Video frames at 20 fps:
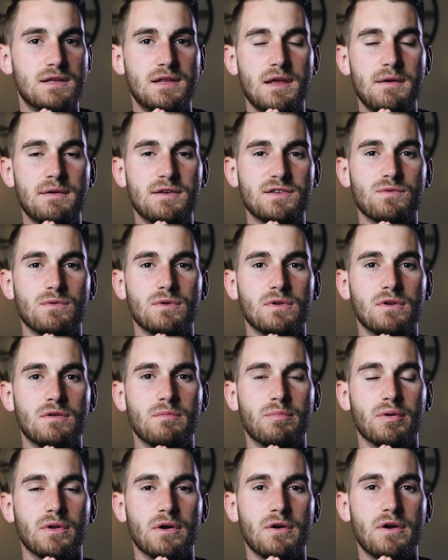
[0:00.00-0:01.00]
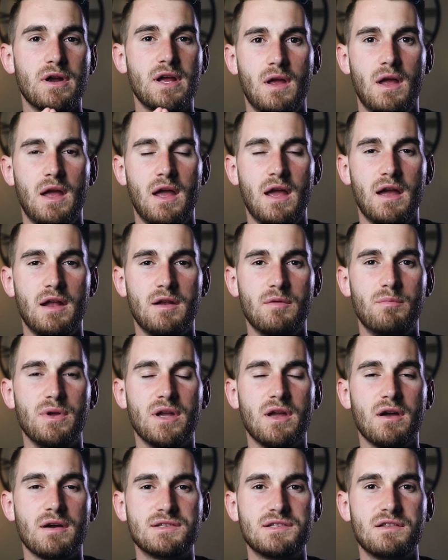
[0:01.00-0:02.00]
things will look blurry, and
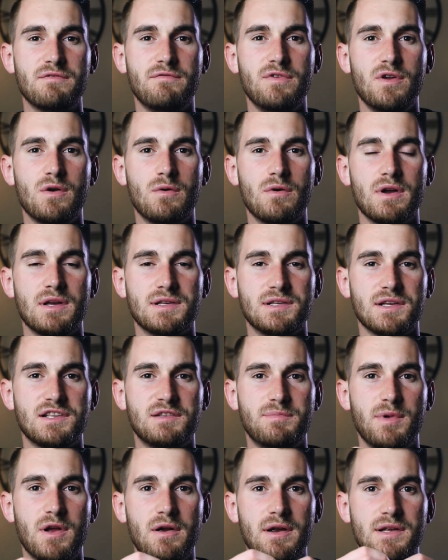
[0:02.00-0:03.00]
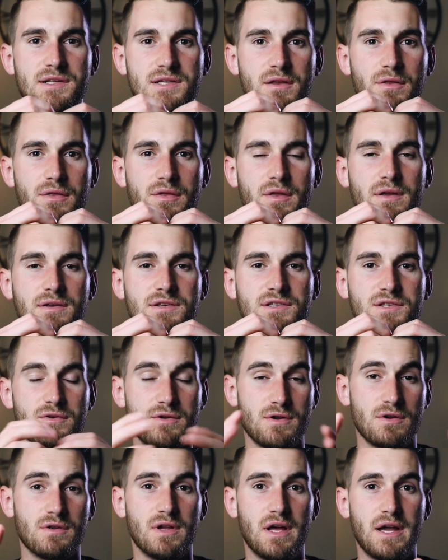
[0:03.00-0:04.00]
because the viewer is experiencing things
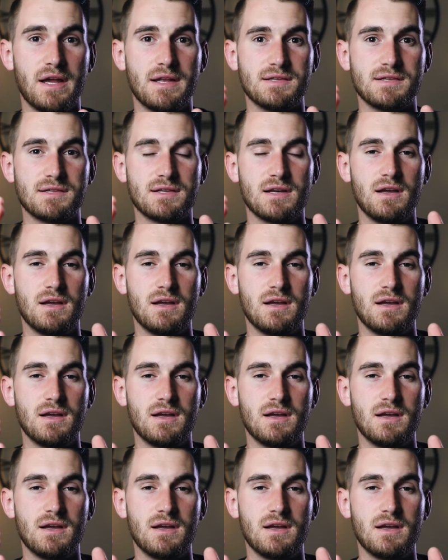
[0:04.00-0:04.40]
through your lens,